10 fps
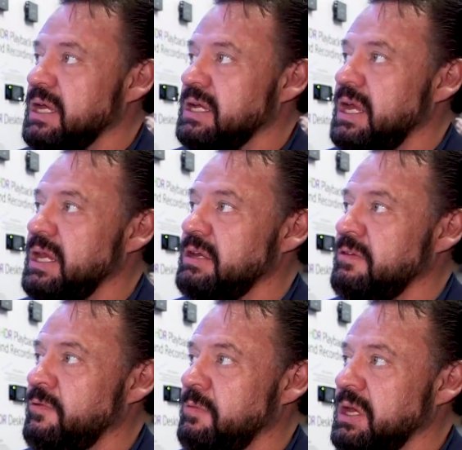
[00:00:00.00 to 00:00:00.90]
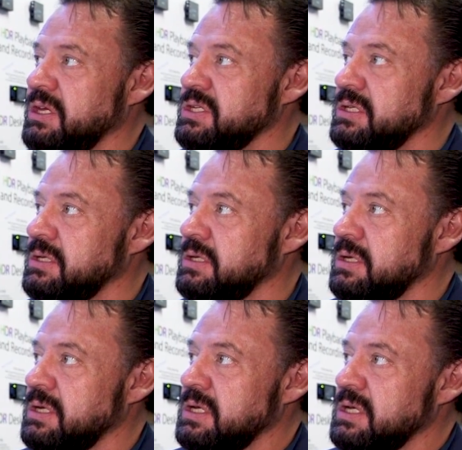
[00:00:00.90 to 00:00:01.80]
and color information.
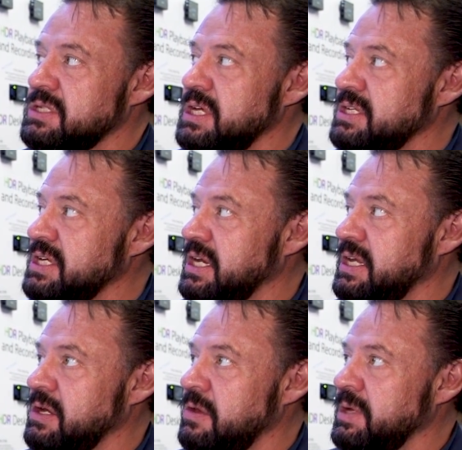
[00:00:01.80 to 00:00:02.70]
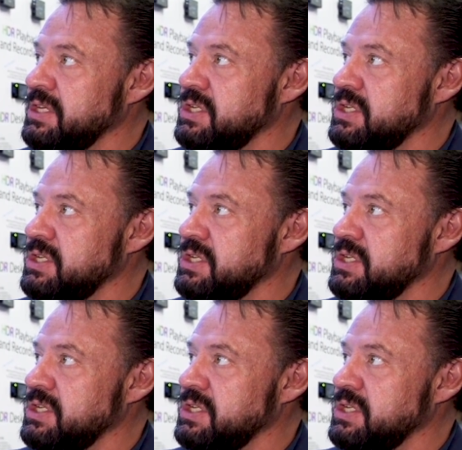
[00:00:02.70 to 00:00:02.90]
So as I click on my